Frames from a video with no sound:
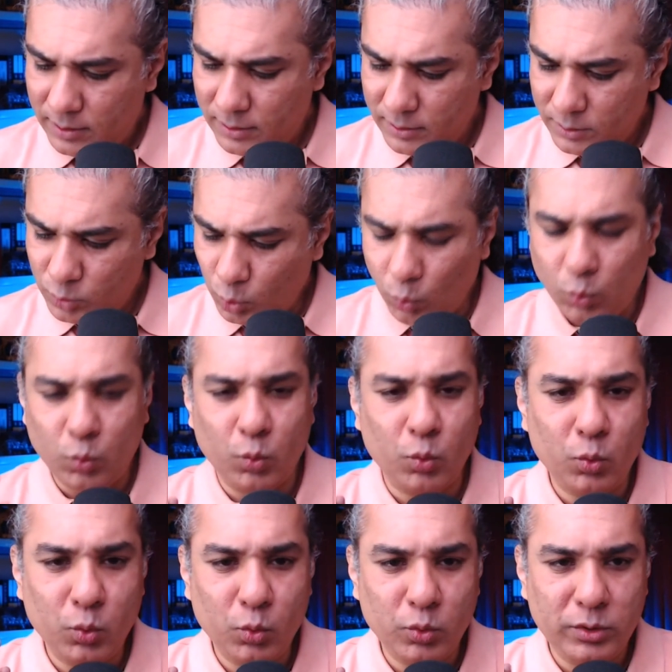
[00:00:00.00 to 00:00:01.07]
So
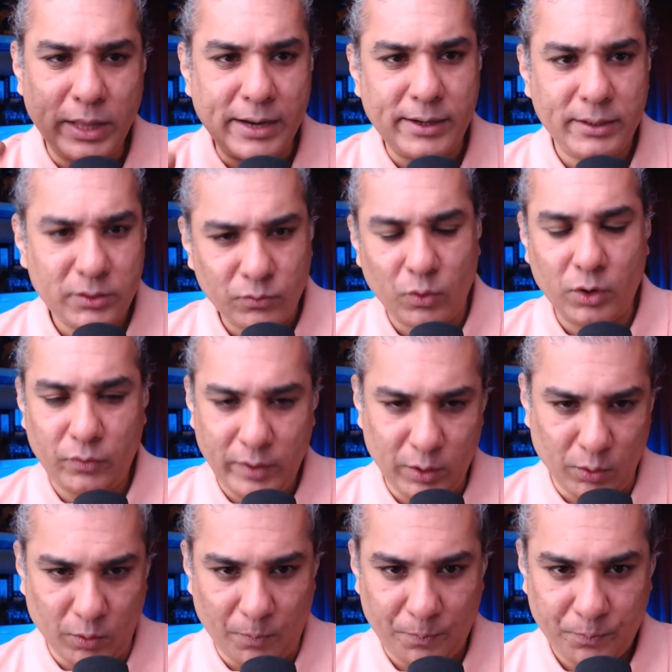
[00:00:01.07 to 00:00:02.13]
that is what we
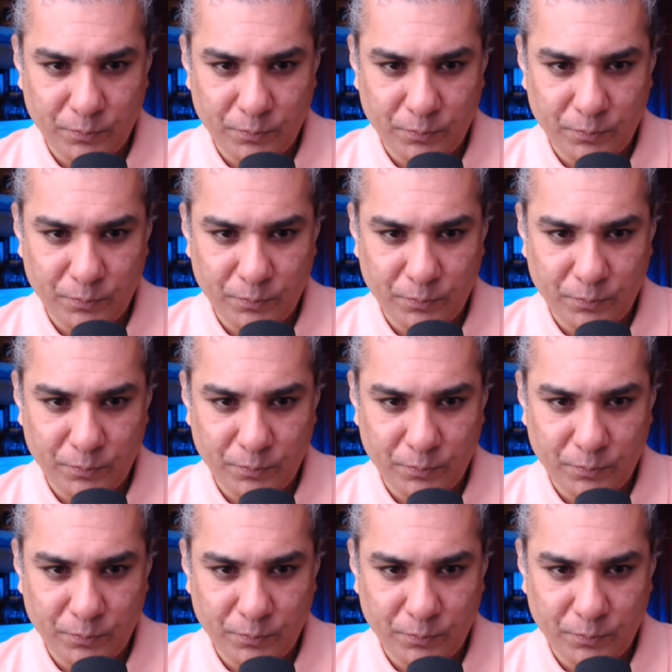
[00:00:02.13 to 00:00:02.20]
know.